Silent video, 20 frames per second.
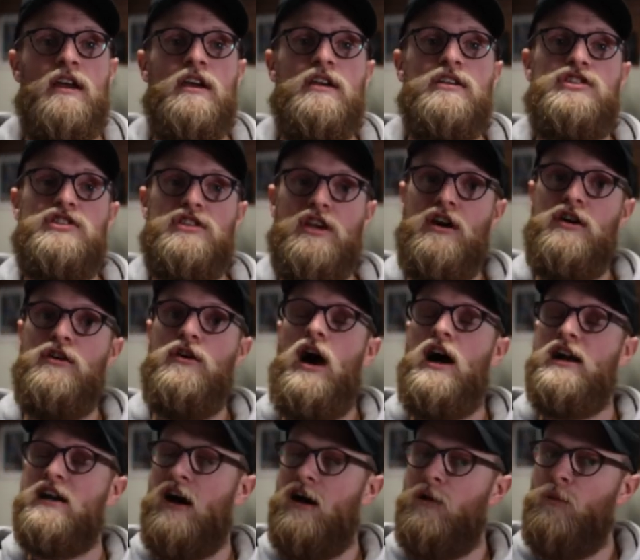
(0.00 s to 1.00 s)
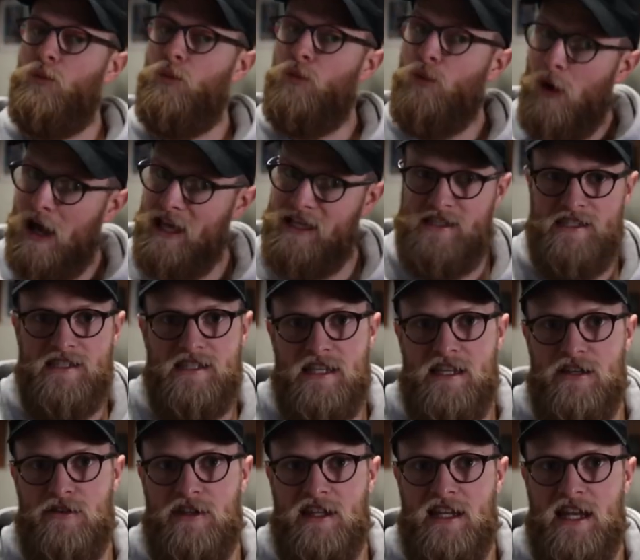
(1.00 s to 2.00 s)
So I can't wait to see
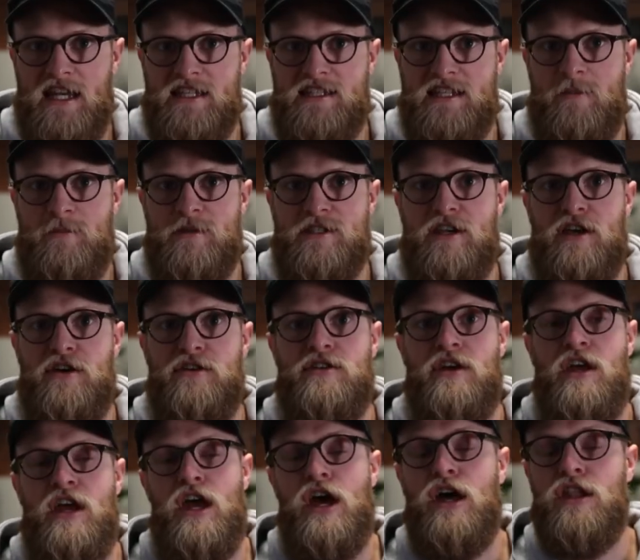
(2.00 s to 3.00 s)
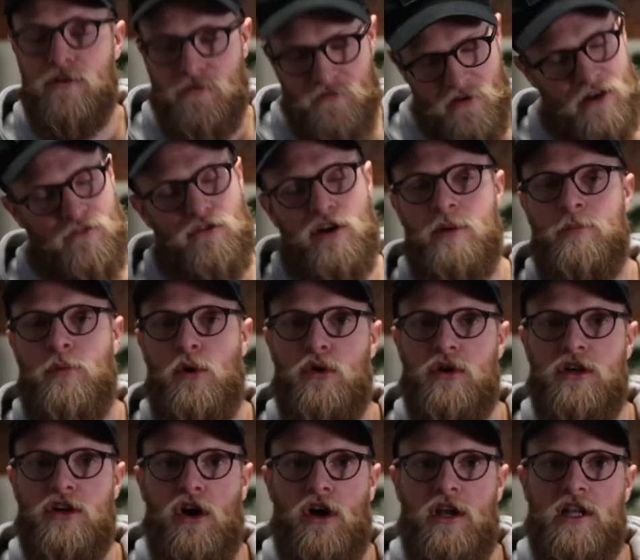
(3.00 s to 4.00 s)
you in the next episode of the Fenrir
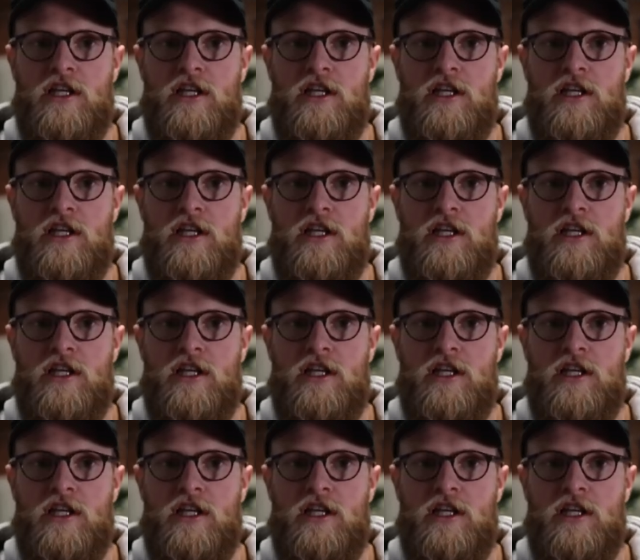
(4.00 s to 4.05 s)
Border Collie